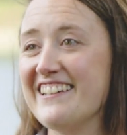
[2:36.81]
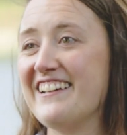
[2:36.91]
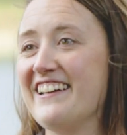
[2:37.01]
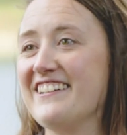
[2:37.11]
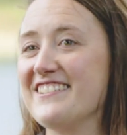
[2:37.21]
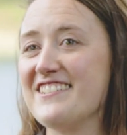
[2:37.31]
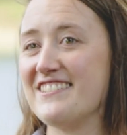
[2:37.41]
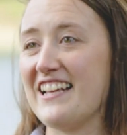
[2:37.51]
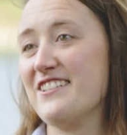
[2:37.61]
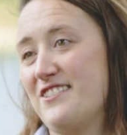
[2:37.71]
And
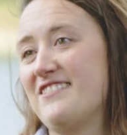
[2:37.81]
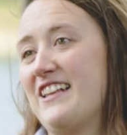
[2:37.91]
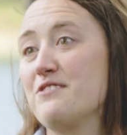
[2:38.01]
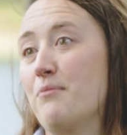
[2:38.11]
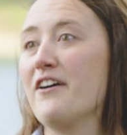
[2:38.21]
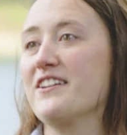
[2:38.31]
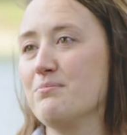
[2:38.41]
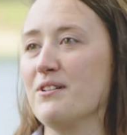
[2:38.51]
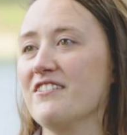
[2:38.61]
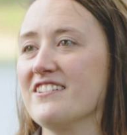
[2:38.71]
that's my
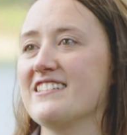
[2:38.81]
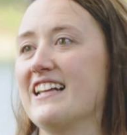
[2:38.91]
experience,